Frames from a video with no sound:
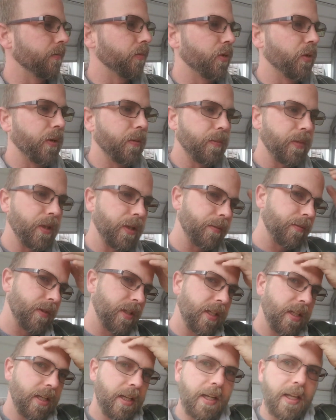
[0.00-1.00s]
point, but
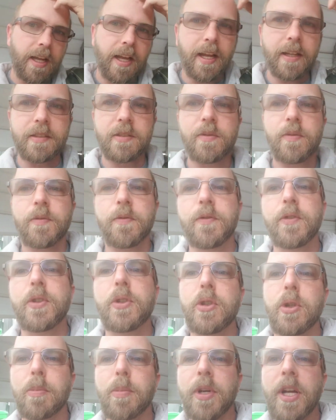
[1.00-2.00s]
that's
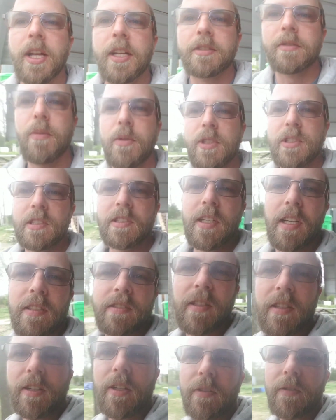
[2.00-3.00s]
future plans we'll discuss
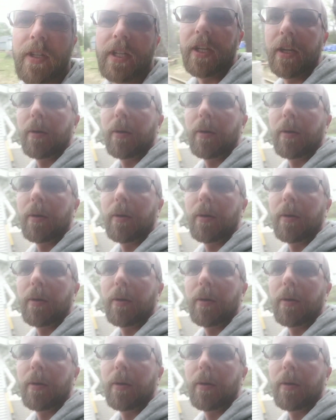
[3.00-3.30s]
in another video.